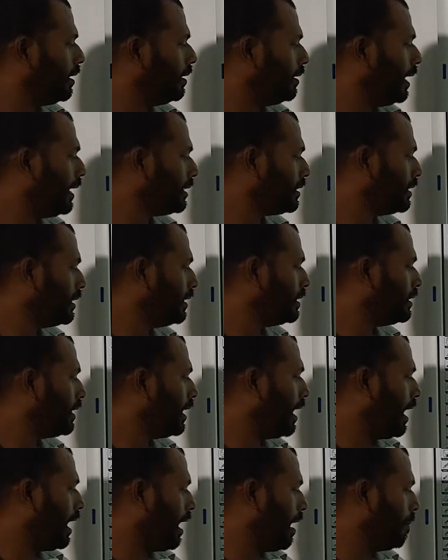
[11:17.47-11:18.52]
Next is
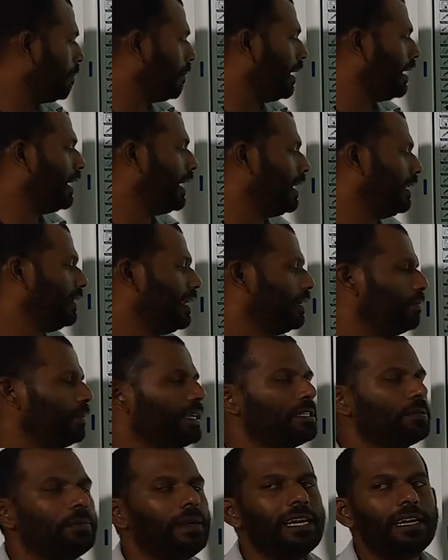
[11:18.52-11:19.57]
the MIL, that
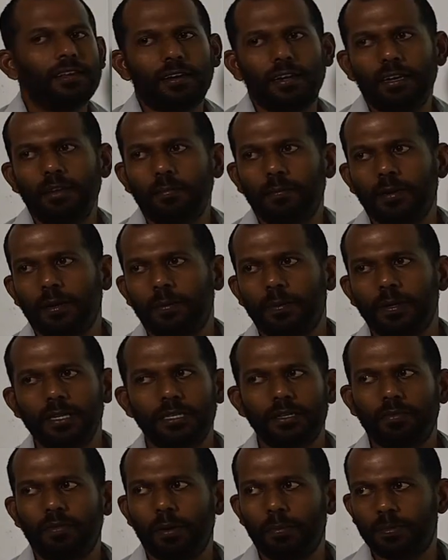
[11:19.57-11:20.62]
means military
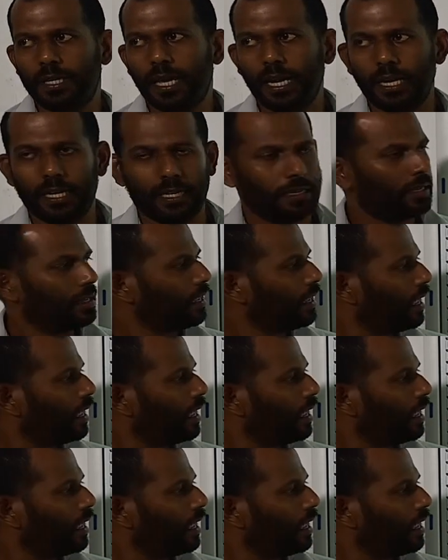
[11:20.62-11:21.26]
purpose website.